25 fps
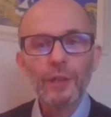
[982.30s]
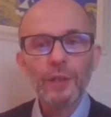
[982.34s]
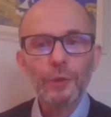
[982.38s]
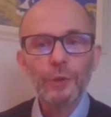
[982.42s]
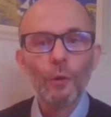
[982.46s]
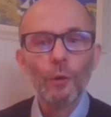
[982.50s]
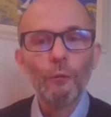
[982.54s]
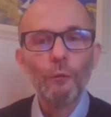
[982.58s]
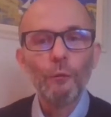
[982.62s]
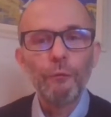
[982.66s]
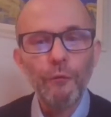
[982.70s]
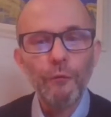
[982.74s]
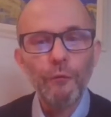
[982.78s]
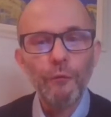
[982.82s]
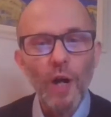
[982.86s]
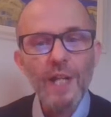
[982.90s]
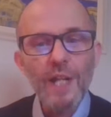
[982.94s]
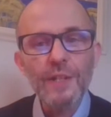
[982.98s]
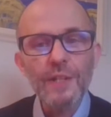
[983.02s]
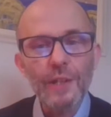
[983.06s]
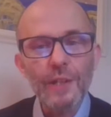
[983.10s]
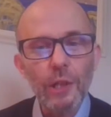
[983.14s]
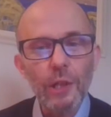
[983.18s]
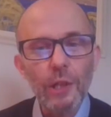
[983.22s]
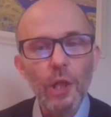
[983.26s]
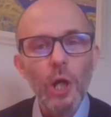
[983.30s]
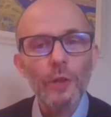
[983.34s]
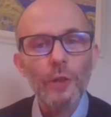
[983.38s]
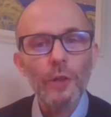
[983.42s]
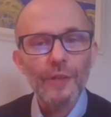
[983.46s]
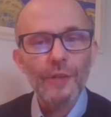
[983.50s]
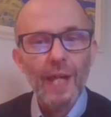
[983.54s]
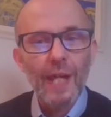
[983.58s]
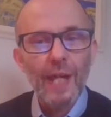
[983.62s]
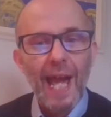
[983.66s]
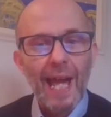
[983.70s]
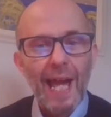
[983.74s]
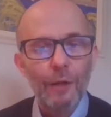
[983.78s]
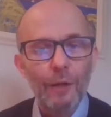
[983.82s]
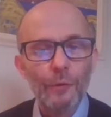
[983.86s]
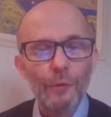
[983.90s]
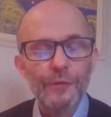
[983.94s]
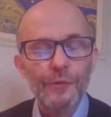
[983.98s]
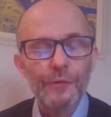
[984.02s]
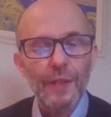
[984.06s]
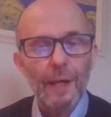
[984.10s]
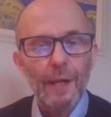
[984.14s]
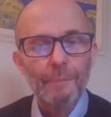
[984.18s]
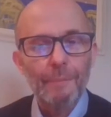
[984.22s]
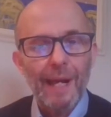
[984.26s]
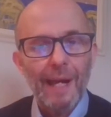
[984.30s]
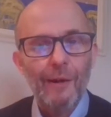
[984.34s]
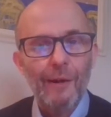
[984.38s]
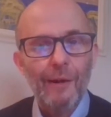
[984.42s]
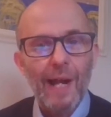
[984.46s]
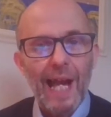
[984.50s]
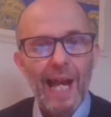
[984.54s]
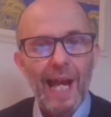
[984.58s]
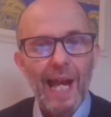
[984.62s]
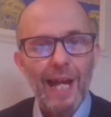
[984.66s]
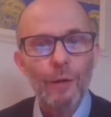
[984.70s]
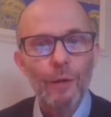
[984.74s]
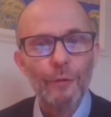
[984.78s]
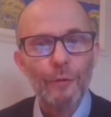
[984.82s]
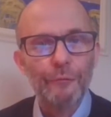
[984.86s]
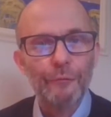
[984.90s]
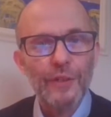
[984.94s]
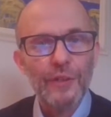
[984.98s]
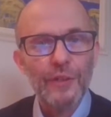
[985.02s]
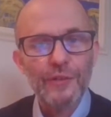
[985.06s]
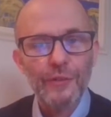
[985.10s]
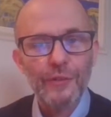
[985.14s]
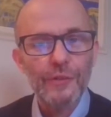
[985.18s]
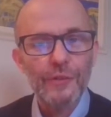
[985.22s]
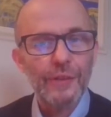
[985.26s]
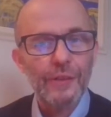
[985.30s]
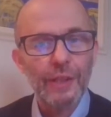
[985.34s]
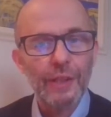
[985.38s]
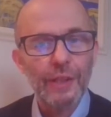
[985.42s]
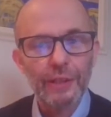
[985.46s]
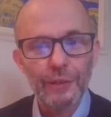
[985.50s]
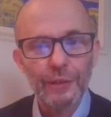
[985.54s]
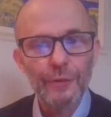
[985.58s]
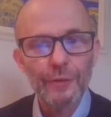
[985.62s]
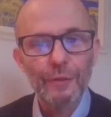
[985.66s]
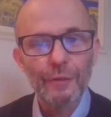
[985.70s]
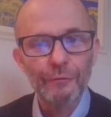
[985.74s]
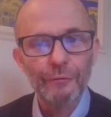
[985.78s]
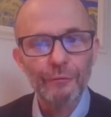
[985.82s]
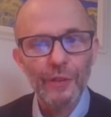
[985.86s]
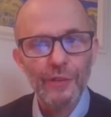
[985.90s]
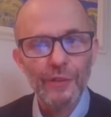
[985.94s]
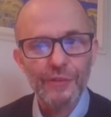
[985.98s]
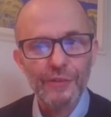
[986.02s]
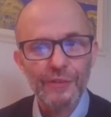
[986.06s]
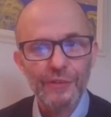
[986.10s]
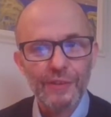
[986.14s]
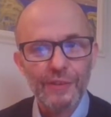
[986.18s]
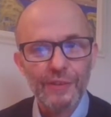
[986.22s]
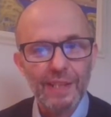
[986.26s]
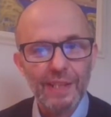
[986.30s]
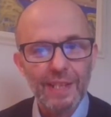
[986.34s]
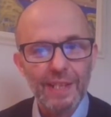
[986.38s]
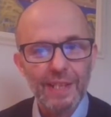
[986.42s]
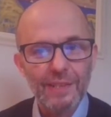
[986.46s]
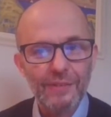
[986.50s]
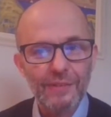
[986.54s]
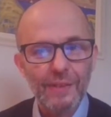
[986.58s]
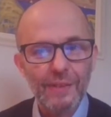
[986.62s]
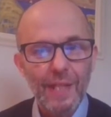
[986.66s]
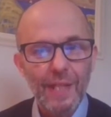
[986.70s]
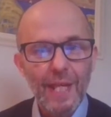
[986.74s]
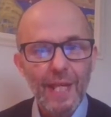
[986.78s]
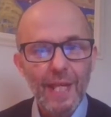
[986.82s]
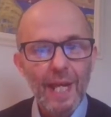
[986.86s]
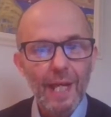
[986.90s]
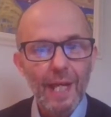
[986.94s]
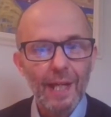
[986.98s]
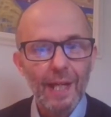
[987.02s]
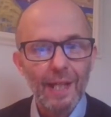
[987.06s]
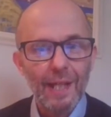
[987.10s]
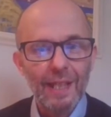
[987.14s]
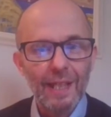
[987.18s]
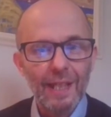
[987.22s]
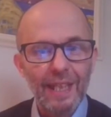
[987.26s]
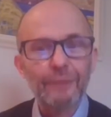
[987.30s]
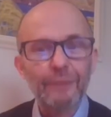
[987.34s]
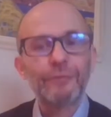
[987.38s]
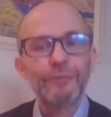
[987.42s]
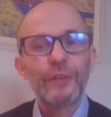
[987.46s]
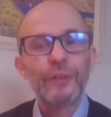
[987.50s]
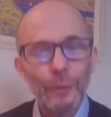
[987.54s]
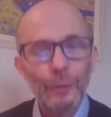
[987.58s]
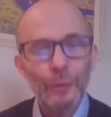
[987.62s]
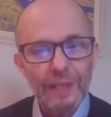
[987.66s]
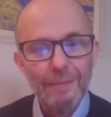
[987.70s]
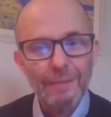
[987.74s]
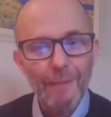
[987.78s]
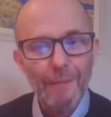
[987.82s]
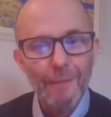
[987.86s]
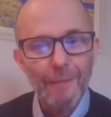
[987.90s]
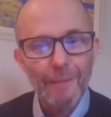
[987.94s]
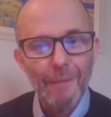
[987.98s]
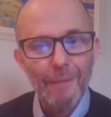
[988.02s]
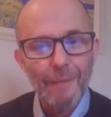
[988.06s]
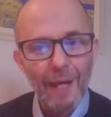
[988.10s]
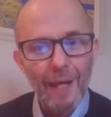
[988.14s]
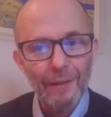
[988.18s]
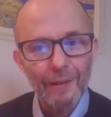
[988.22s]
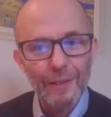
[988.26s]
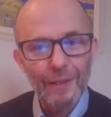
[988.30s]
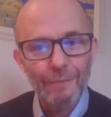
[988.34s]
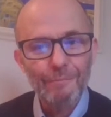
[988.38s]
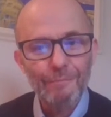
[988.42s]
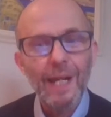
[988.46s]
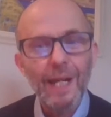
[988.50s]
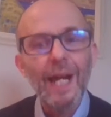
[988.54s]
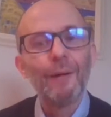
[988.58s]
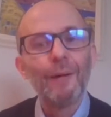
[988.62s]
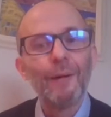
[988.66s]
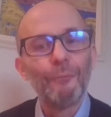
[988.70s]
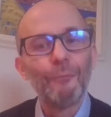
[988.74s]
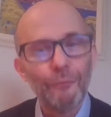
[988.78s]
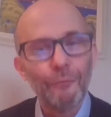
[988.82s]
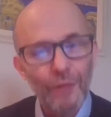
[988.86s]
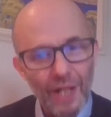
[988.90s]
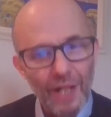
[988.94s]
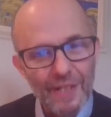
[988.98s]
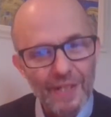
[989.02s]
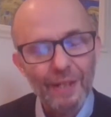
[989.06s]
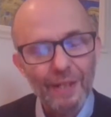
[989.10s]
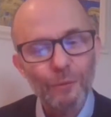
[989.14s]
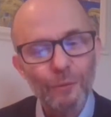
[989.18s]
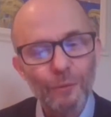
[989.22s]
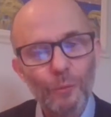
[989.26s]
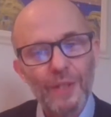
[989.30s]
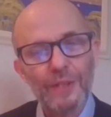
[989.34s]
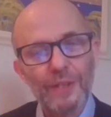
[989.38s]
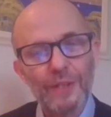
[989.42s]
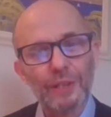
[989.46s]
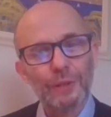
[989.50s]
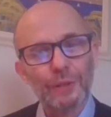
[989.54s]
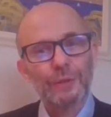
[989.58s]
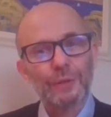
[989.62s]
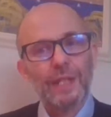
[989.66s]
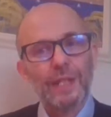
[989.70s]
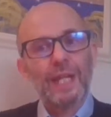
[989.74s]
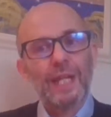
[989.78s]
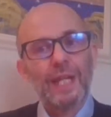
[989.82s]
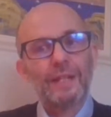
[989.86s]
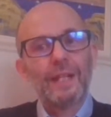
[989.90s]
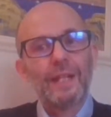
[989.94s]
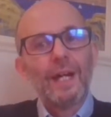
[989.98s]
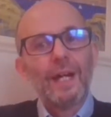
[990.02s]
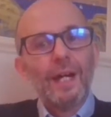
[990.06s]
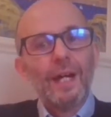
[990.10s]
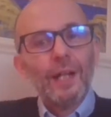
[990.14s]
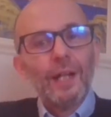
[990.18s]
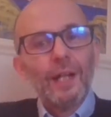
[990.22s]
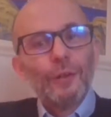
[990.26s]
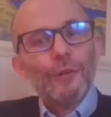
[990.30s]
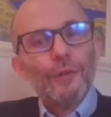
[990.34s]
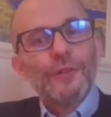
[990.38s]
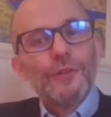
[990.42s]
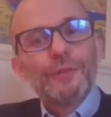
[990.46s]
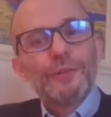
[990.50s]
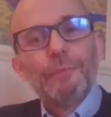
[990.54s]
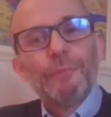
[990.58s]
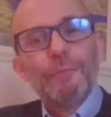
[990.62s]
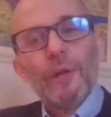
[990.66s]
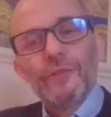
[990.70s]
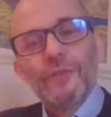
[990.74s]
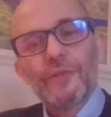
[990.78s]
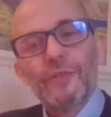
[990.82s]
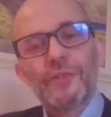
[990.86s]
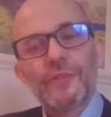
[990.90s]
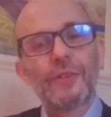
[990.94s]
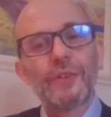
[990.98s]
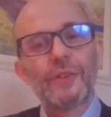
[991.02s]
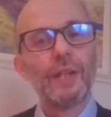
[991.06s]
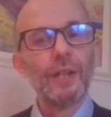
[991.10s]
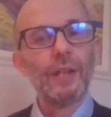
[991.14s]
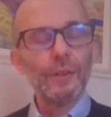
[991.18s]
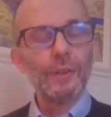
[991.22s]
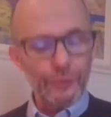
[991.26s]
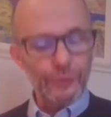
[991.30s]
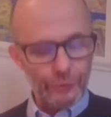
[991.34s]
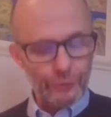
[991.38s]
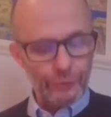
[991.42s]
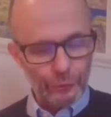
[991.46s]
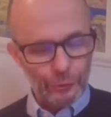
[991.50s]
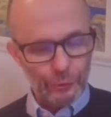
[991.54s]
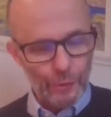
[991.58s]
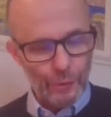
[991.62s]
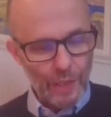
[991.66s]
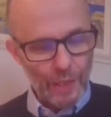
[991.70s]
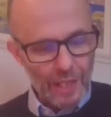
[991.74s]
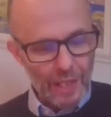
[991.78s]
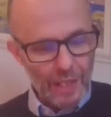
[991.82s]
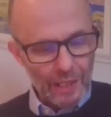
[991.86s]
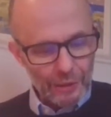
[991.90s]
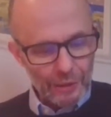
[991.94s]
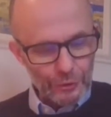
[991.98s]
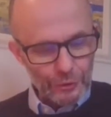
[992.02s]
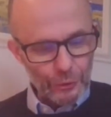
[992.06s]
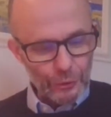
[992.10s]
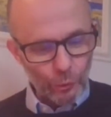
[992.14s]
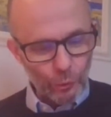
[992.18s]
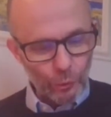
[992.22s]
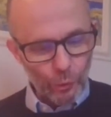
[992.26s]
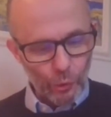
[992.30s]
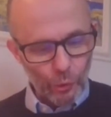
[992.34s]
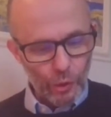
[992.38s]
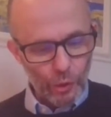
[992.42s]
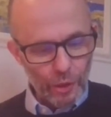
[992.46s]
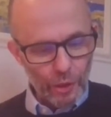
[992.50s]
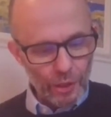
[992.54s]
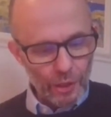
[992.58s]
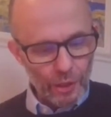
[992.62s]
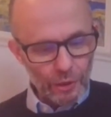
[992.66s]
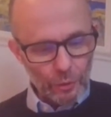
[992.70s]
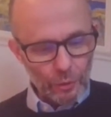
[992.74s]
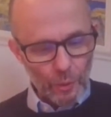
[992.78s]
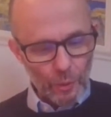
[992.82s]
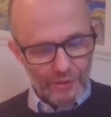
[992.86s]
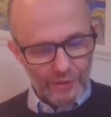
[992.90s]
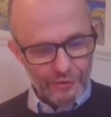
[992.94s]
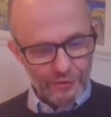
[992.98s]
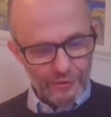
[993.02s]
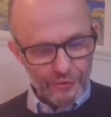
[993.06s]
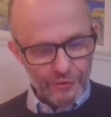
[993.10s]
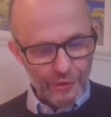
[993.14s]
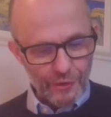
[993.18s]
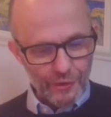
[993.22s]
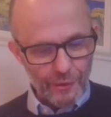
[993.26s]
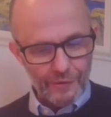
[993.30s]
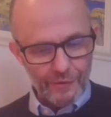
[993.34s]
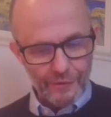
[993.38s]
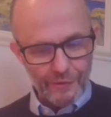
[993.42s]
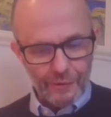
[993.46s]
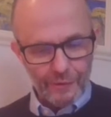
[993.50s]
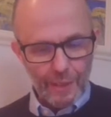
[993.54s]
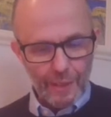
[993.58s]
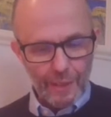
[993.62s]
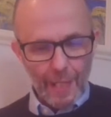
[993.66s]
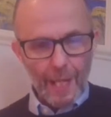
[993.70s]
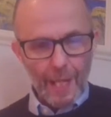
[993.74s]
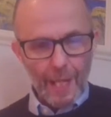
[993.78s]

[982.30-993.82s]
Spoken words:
You'll find a lot out about how efficient a university is if you email them and find out whether you get a response to your questions.